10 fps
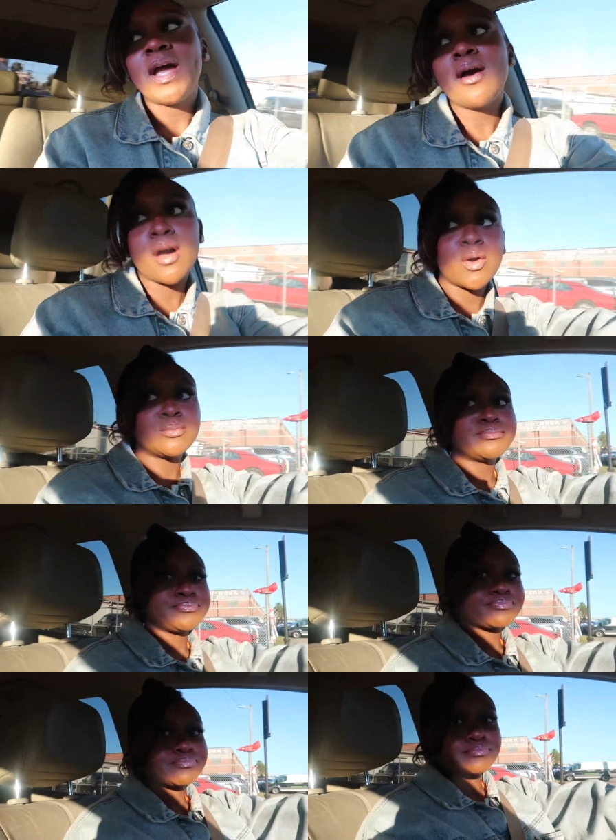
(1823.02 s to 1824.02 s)
way home.
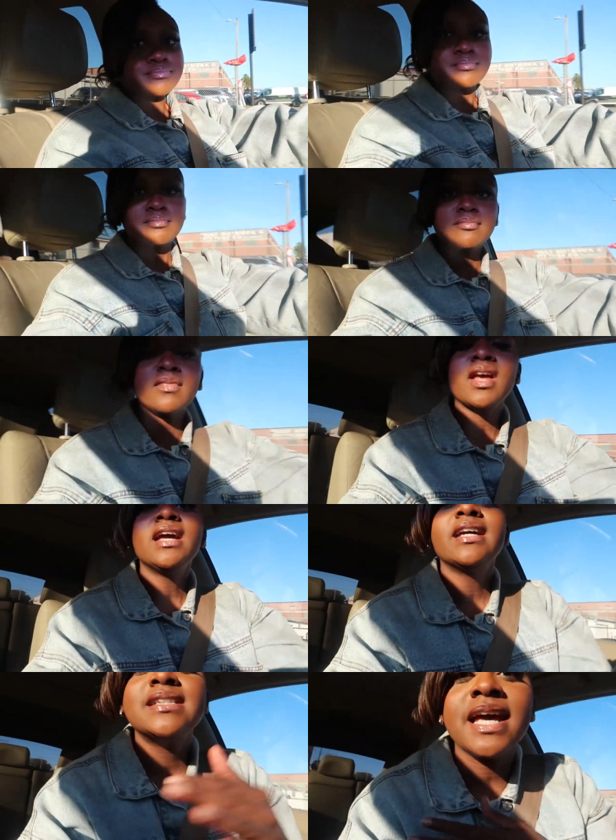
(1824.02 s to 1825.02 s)

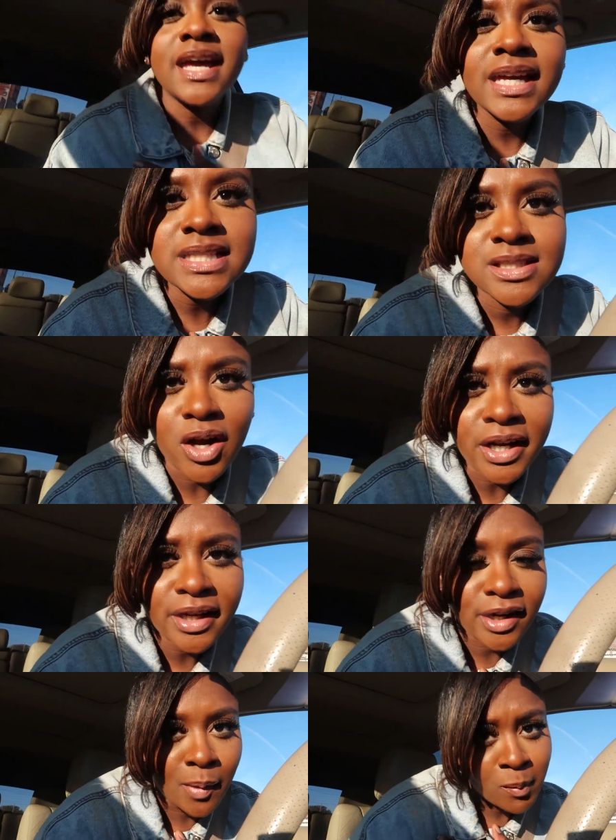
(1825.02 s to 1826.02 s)
Dang, it's dark in
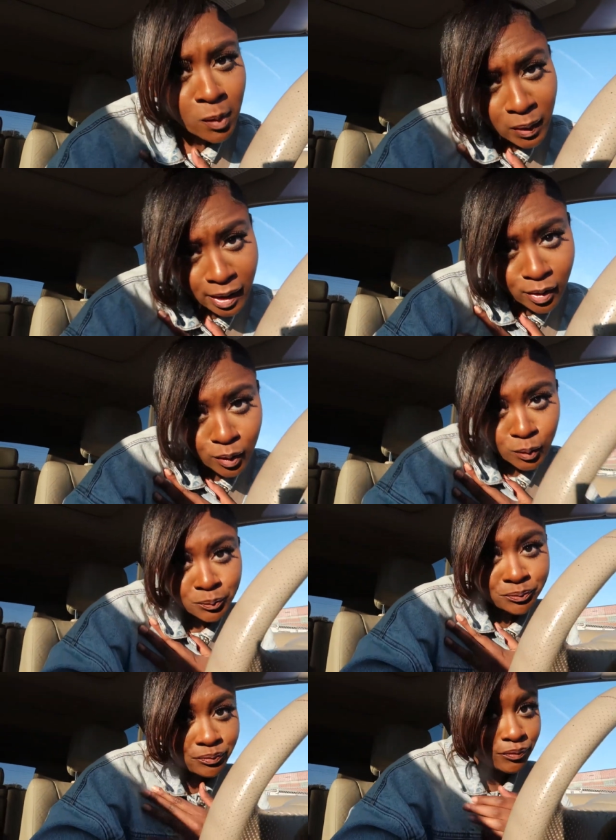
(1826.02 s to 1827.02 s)
here. I'm on my way
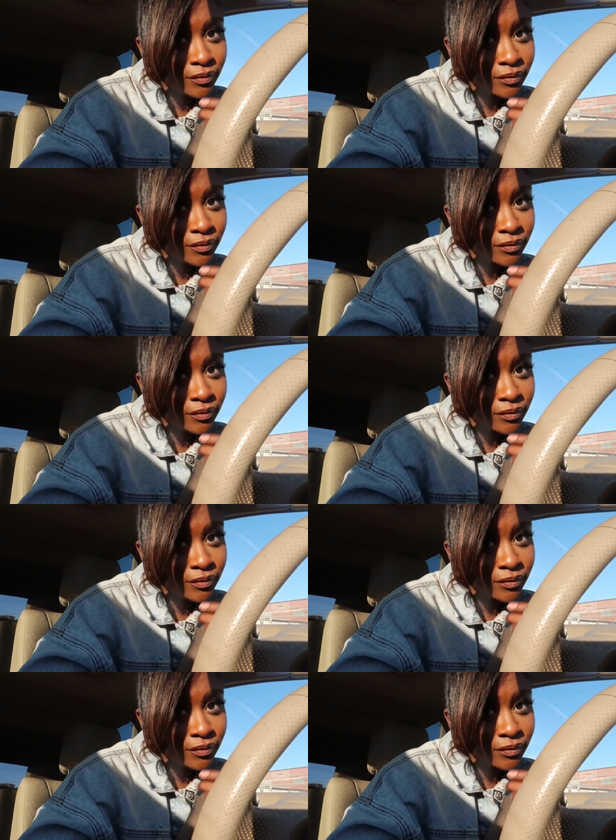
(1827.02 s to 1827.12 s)
home.